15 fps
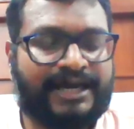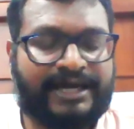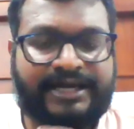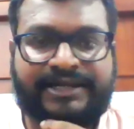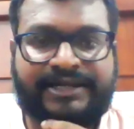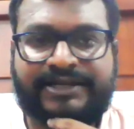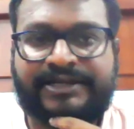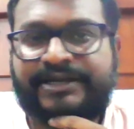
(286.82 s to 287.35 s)

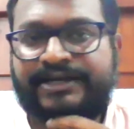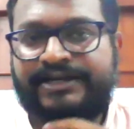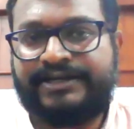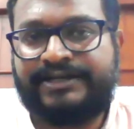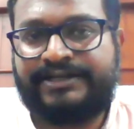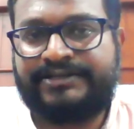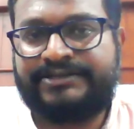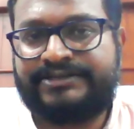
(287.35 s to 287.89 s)
Again,
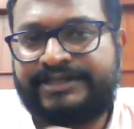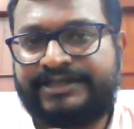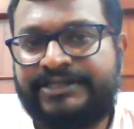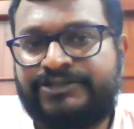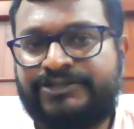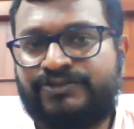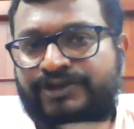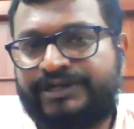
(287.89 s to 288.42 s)
it is
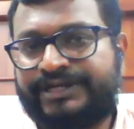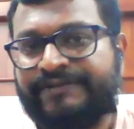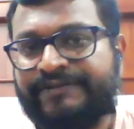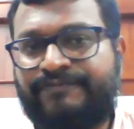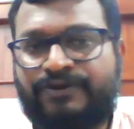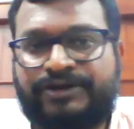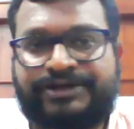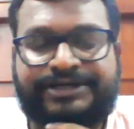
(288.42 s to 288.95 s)
linked to what I
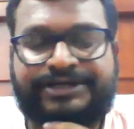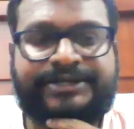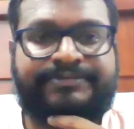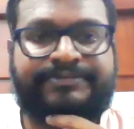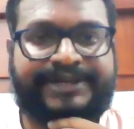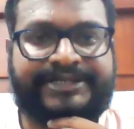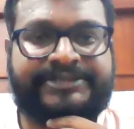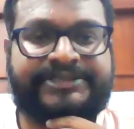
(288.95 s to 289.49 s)
have already
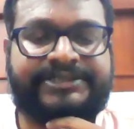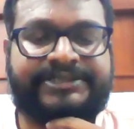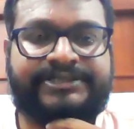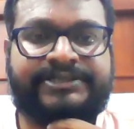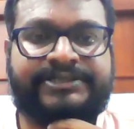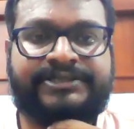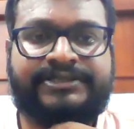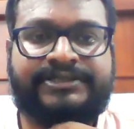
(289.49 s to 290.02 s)

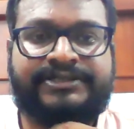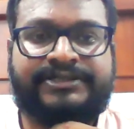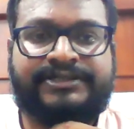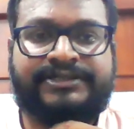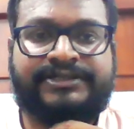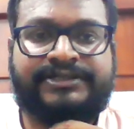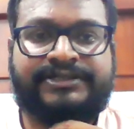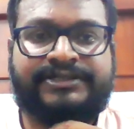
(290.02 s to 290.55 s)
mentioned.
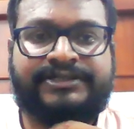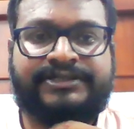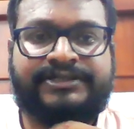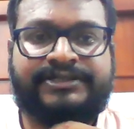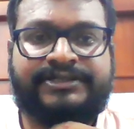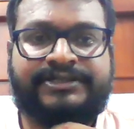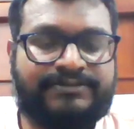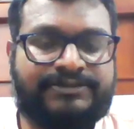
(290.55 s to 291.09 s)
When
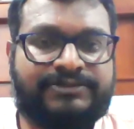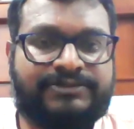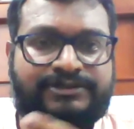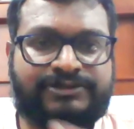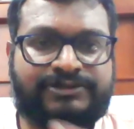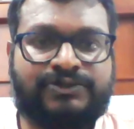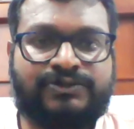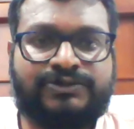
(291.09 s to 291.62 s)
it comes to
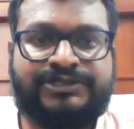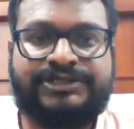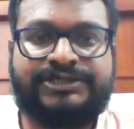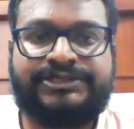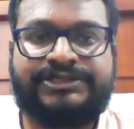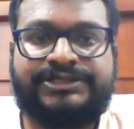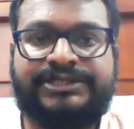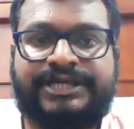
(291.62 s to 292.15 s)

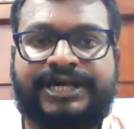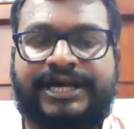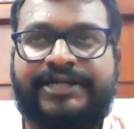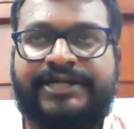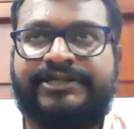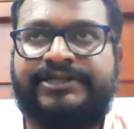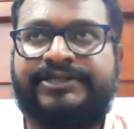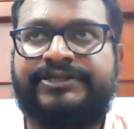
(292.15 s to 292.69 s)
resources,
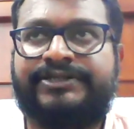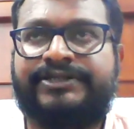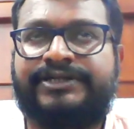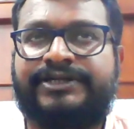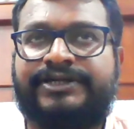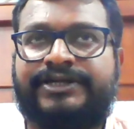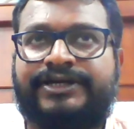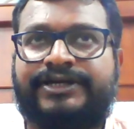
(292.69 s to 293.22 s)
and
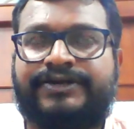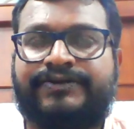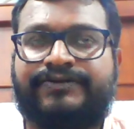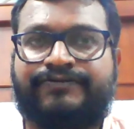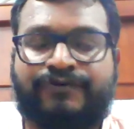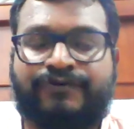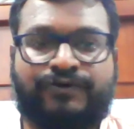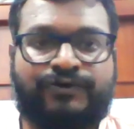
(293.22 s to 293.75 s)

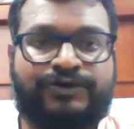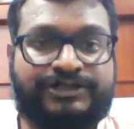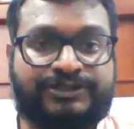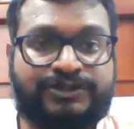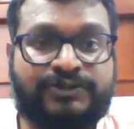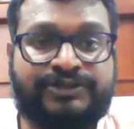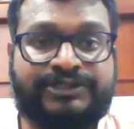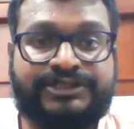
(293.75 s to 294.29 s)
for
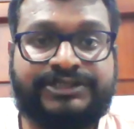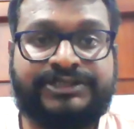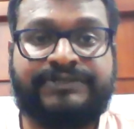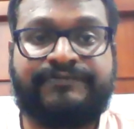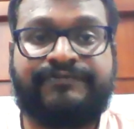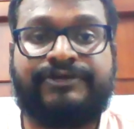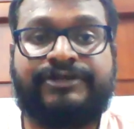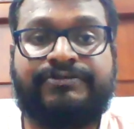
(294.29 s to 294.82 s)

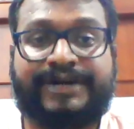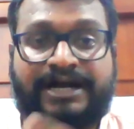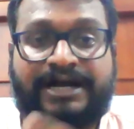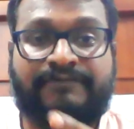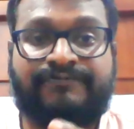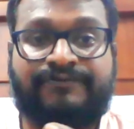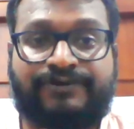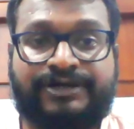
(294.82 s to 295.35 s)
resources for the
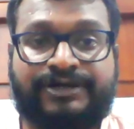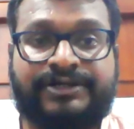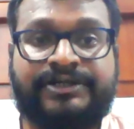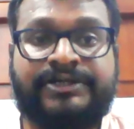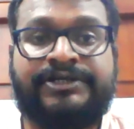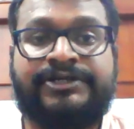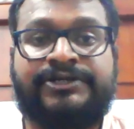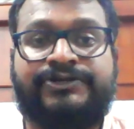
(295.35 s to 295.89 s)
megafauna,
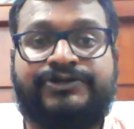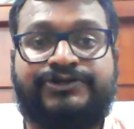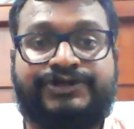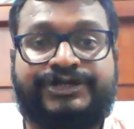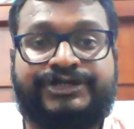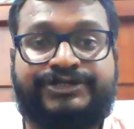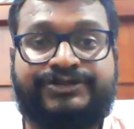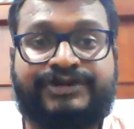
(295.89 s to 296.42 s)

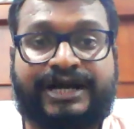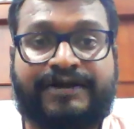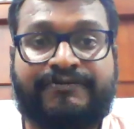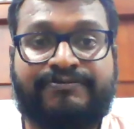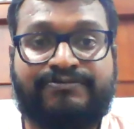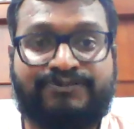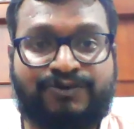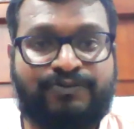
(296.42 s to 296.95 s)
you need to
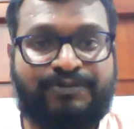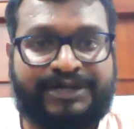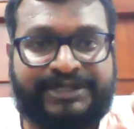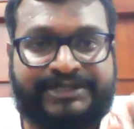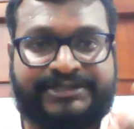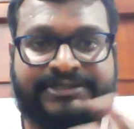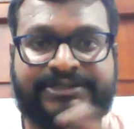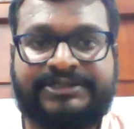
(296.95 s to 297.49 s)
have
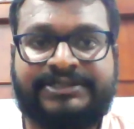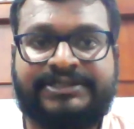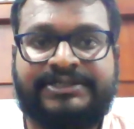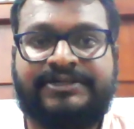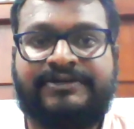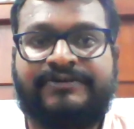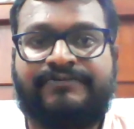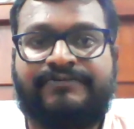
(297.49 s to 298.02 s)
movement
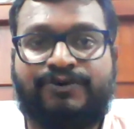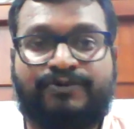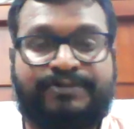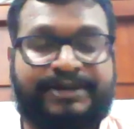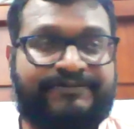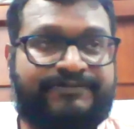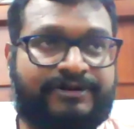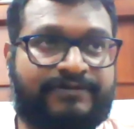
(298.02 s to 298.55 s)

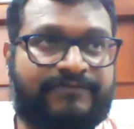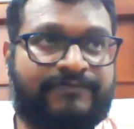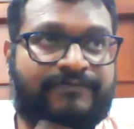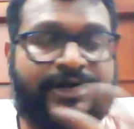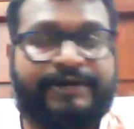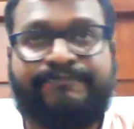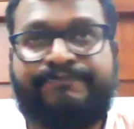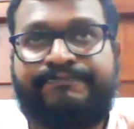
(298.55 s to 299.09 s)
from
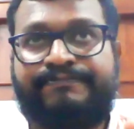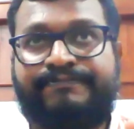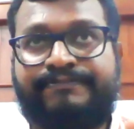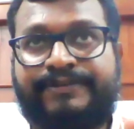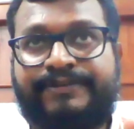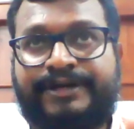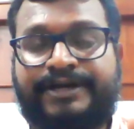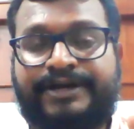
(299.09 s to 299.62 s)
one
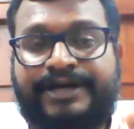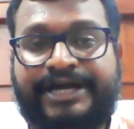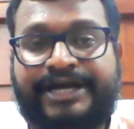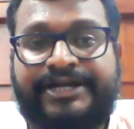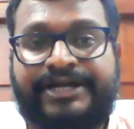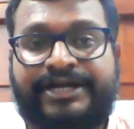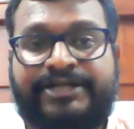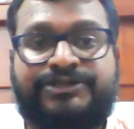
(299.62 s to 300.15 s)

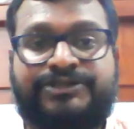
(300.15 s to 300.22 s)
area